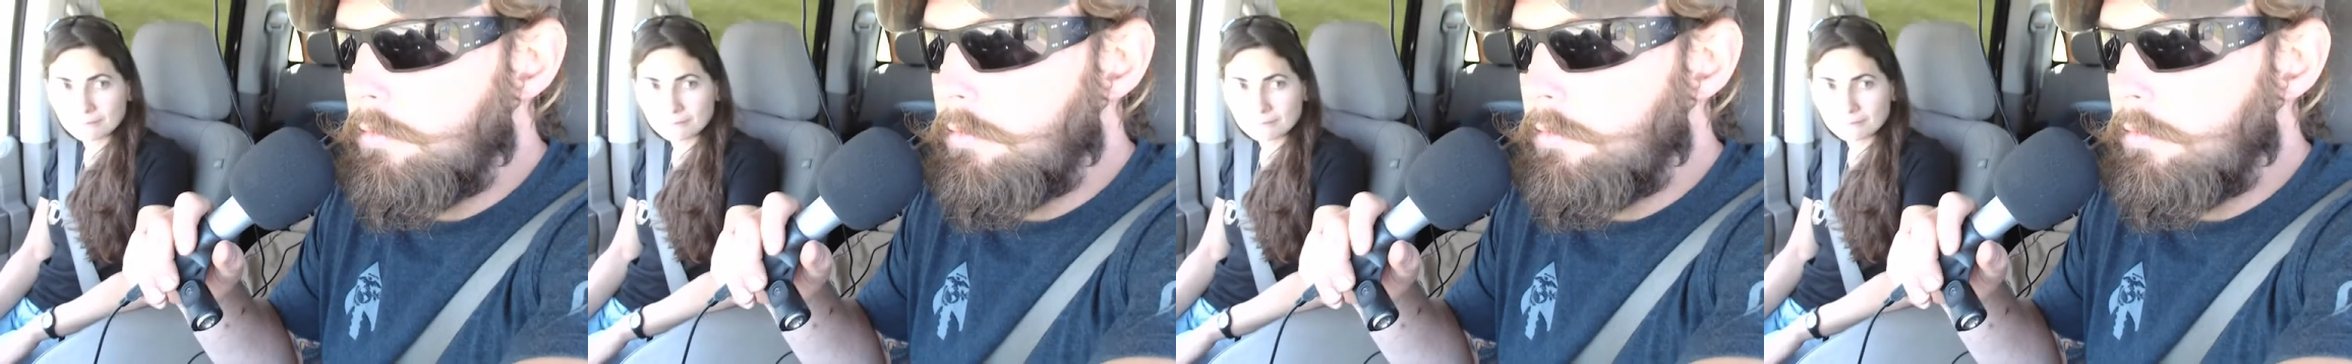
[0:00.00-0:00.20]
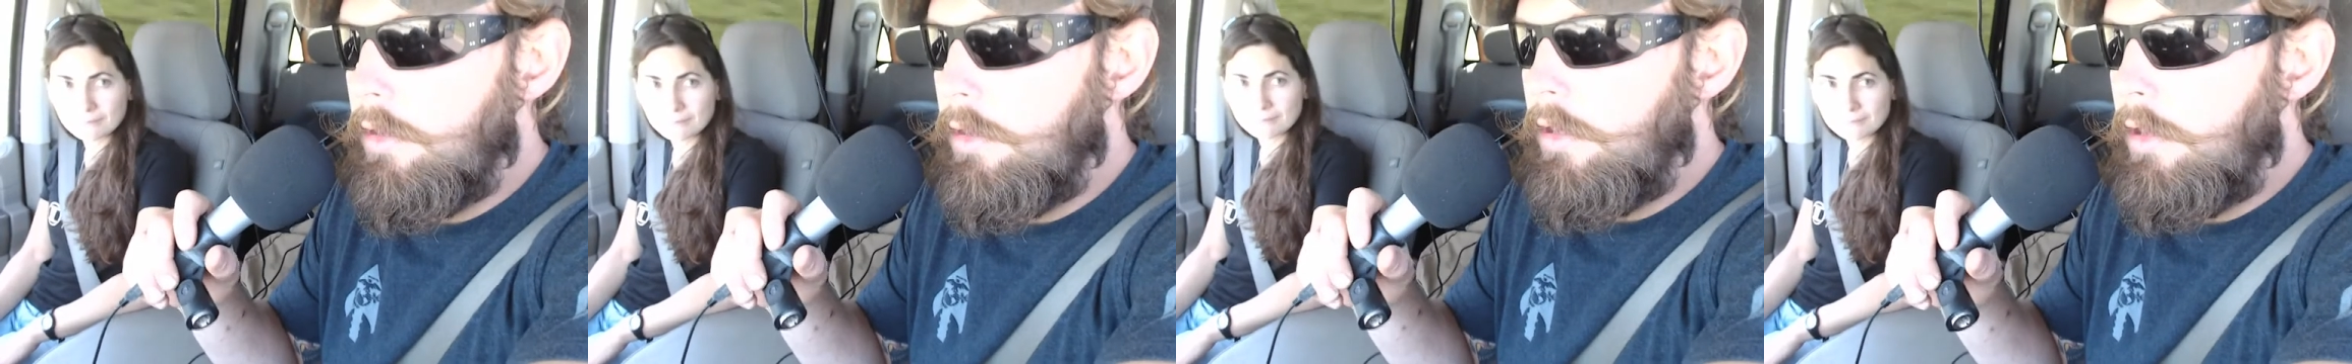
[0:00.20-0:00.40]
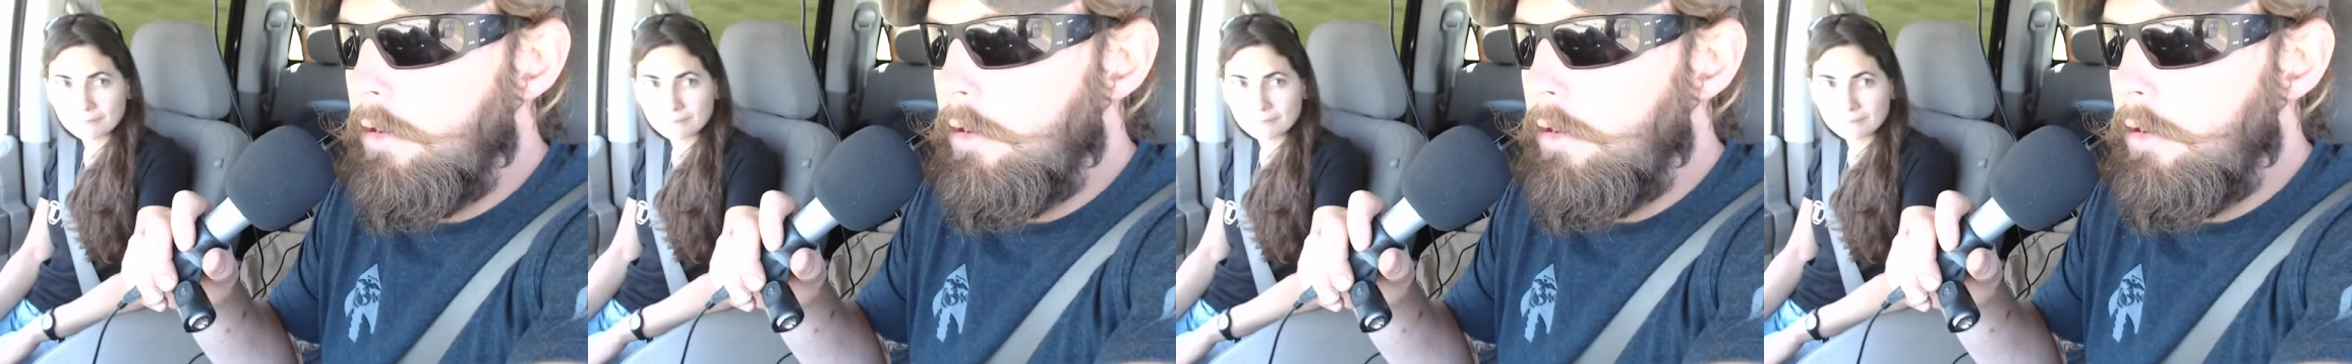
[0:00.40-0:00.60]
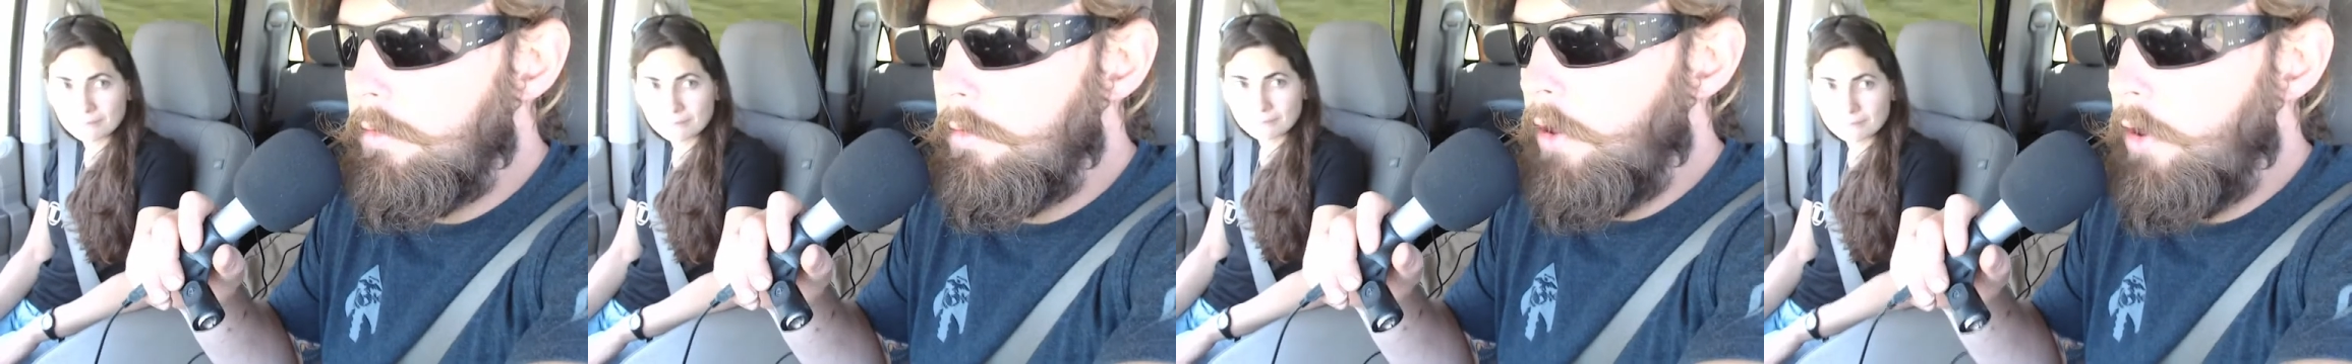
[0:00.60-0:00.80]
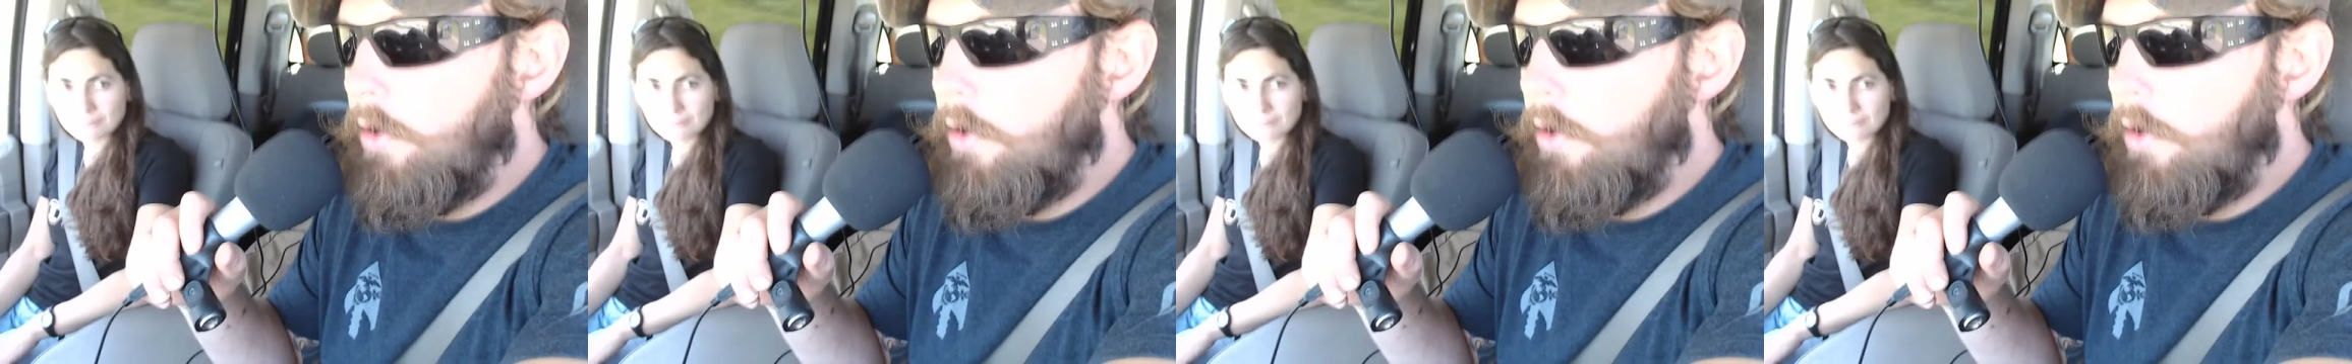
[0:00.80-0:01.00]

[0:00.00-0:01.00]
so